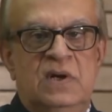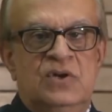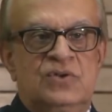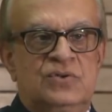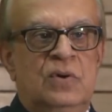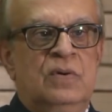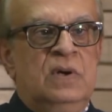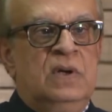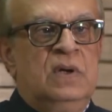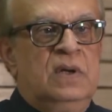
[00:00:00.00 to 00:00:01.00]
So
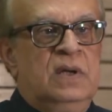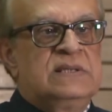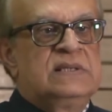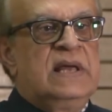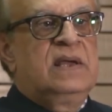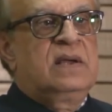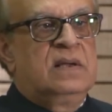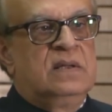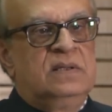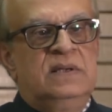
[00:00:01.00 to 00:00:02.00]
it's like
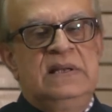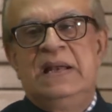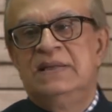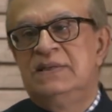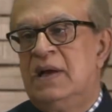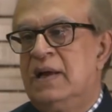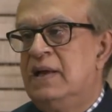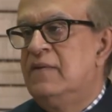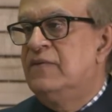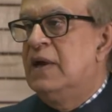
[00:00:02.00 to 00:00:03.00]
the analogy I
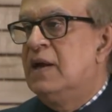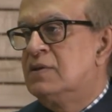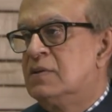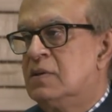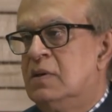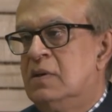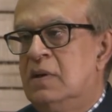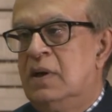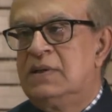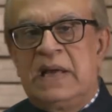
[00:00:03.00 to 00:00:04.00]
give, that
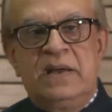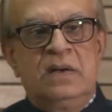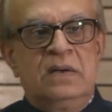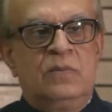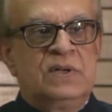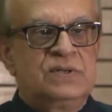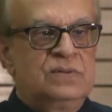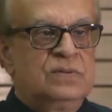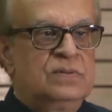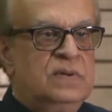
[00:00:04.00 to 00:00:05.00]
a tiger
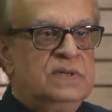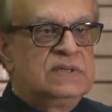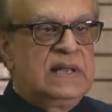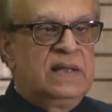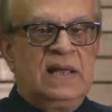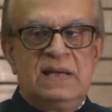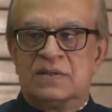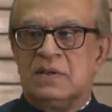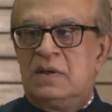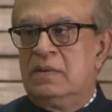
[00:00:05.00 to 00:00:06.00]

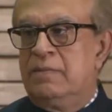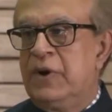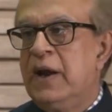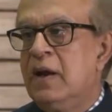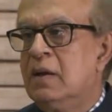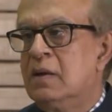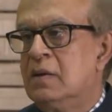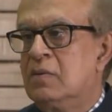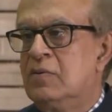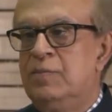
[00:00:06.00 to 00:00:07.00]
likes a prey,
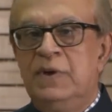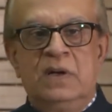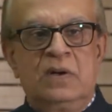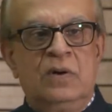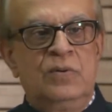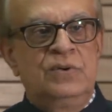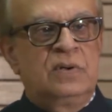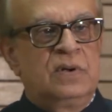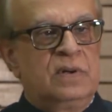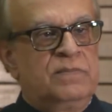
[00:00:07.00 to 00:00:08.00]
could be a goat
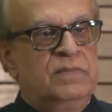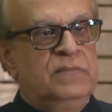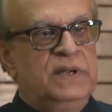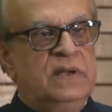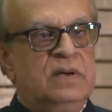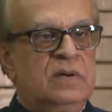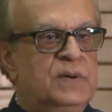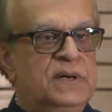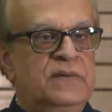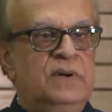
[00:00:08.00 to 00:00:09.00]
or a deer or
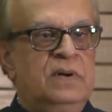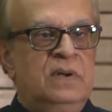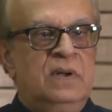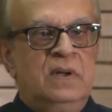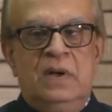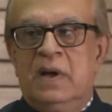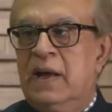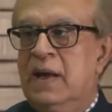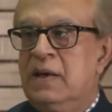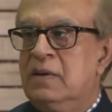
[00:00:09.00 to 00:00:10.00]
whatever,
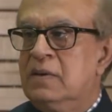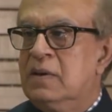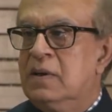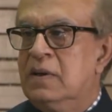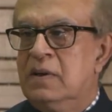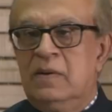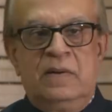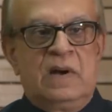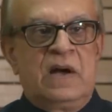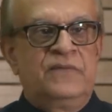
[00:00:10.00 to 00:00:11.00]
and
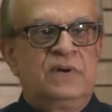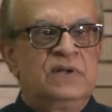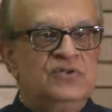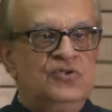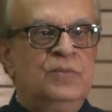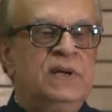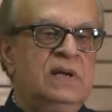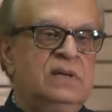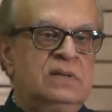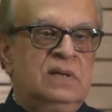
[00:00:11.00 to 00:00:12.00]
after consuming
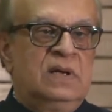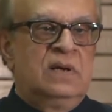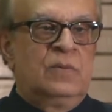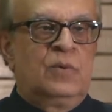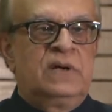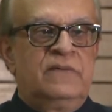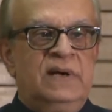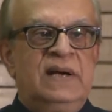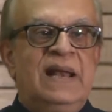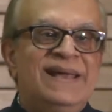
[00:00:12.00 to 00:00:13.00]
it, whatever
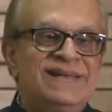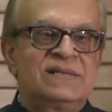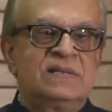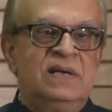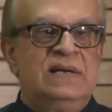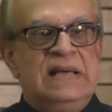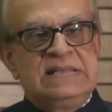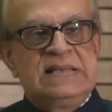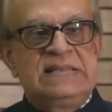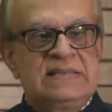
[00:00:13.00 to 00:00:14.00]
it likes, it
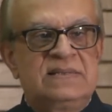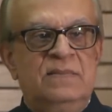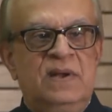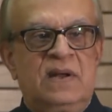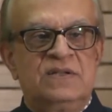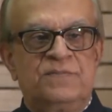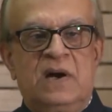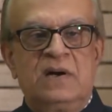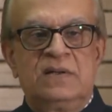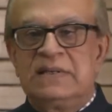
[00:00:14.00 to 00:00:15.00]
digests, becomes
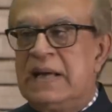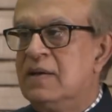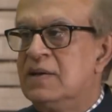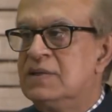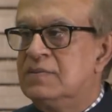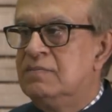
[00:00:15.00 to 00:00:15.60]
part of the tiger's